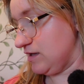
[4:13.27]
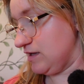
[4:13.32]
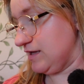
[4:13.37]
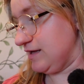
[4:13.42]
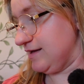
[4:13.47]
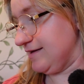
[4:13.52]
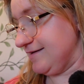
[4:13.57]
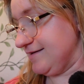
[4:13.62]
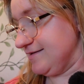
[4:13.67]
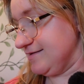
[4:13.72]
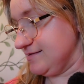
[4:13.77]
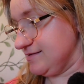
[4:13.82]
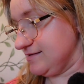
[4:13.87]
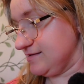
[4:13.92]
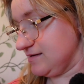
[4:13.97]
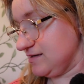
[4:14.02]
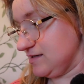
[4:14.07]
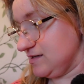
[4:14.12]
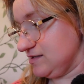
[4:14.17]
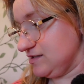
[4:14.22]
and
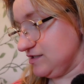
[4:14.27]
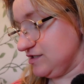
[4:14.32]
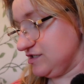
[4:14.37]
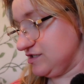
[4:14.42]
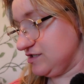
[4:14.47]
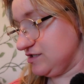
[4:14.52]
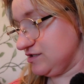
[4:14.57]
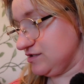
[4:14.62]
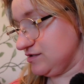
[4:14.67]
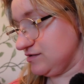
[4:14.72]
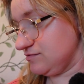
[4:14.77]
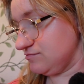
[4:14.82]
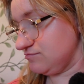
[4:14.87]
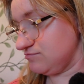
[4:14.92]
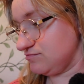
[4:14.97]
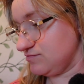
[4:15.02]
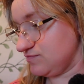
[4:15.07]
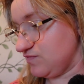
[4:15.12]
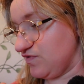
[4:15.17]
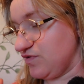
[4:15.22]

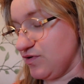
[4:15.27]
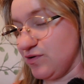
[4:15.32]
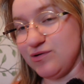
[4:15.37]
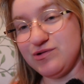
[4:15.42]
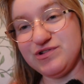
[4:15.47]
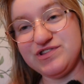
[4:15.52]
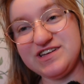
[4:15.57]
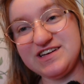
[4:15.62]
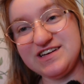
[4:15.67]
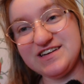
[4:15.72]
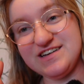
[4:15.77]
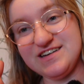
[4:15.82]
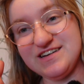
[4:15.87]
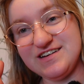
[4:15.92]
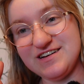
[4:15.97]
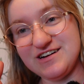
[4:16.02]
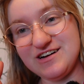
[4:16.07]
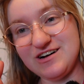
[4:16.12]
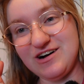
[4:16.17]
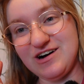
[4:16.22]
folded
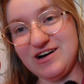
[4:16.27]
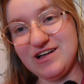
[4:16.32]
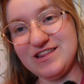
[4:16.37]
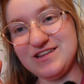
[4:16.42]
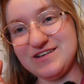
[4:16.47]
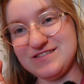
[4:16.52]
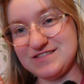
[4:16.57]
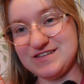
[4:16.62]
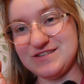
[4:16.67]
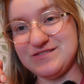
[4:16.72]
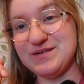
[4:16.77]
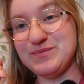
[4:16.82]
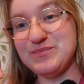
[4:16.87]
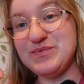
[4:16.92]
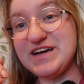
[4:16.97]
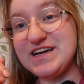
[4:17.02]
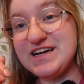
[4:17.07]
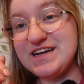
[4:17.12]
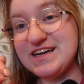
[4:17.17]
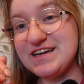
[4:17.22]
all of the
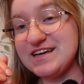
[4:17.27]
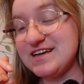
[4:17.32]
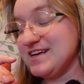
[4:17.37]
ribbing